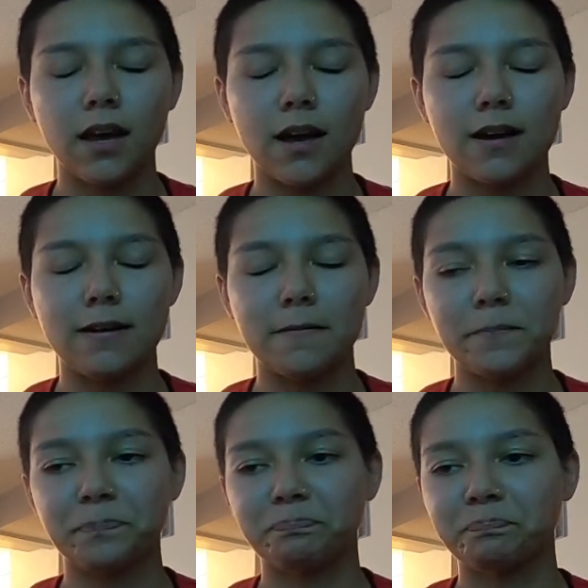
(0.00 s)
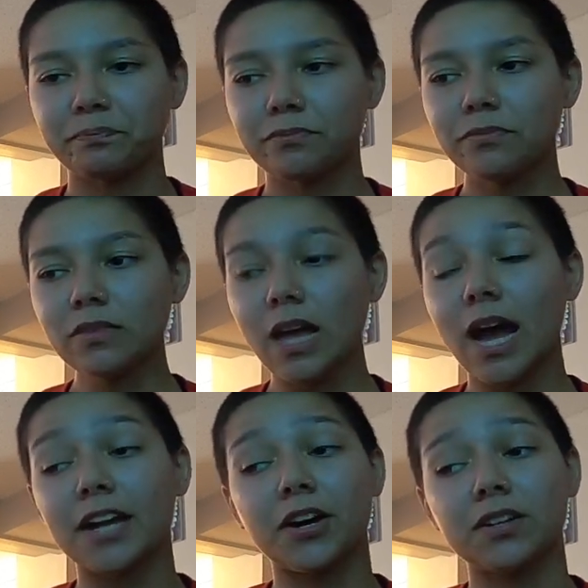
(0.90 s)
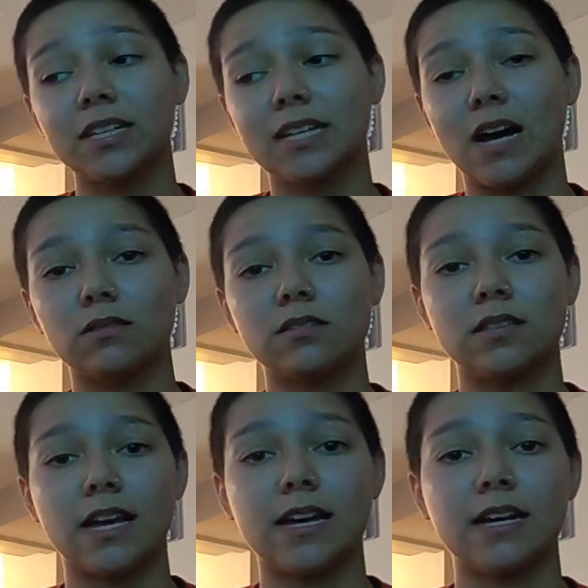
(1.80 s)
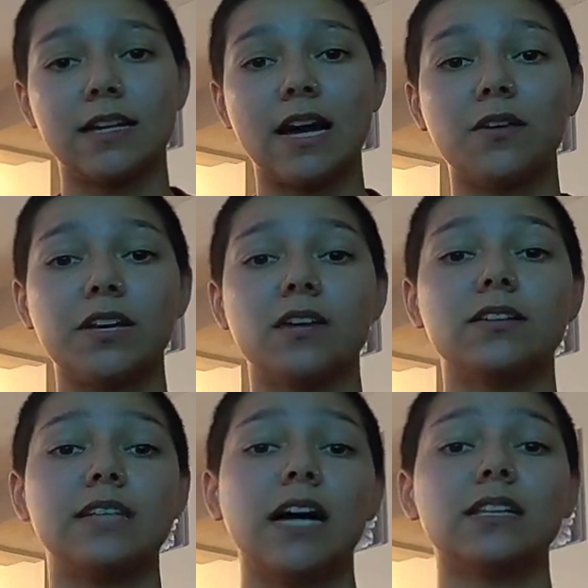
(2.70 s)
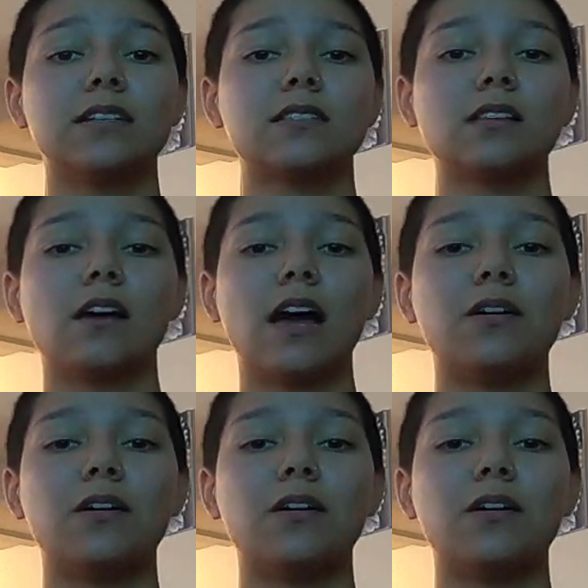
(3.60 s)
I currently now stay out here in Dallas.